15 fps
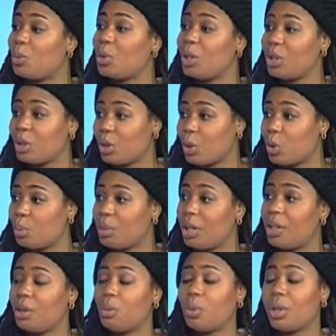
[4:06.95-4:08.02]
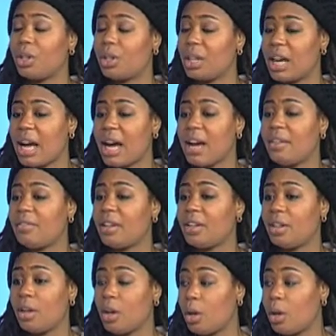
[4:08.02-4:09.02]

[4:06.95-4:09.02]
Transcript: you know, when are you going to open and what are you going to have?